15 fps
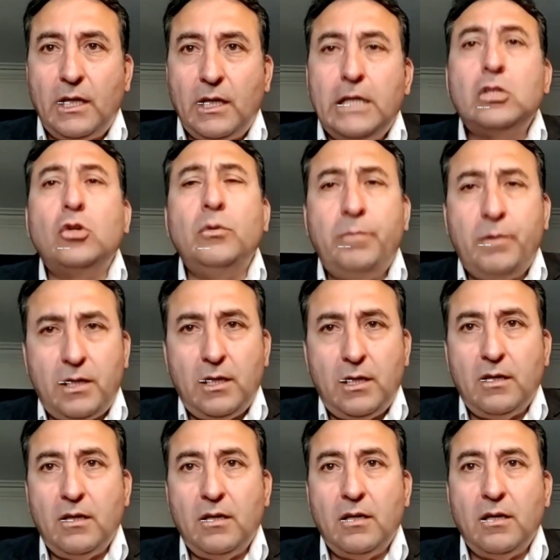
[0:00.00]
It could be
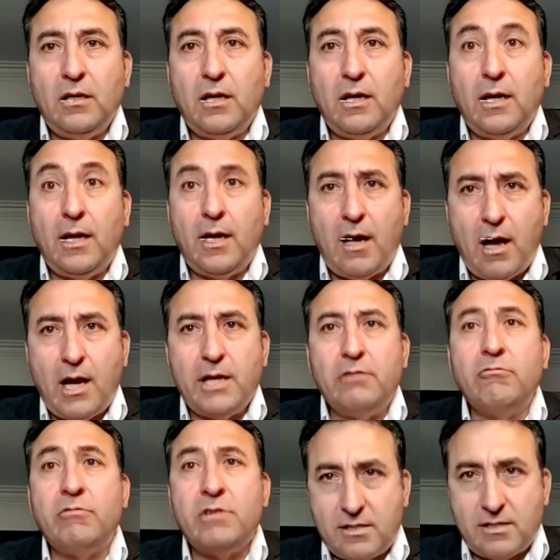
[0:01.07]
a high
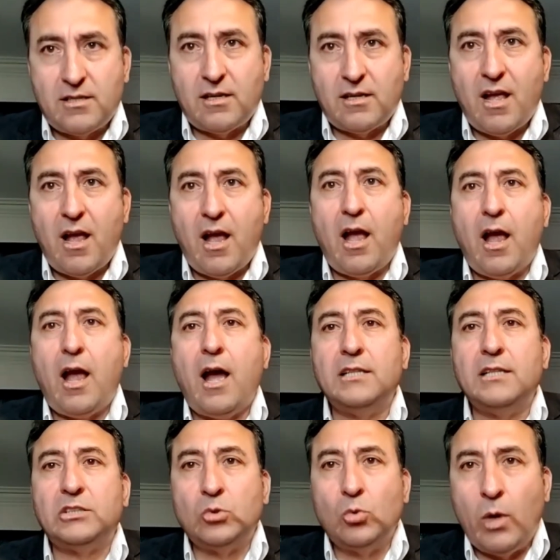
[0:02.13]
risk
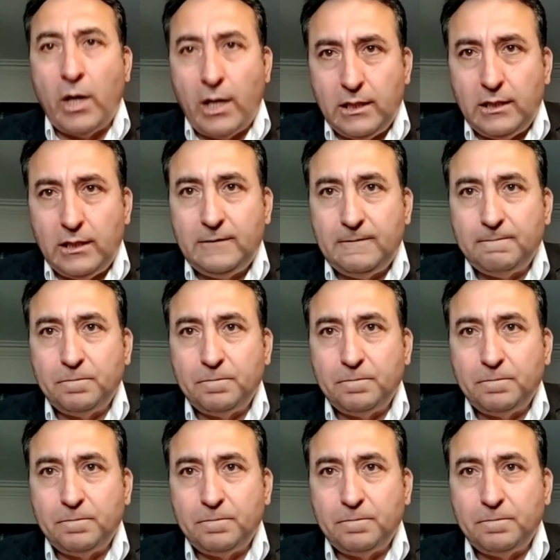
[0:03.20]
as well.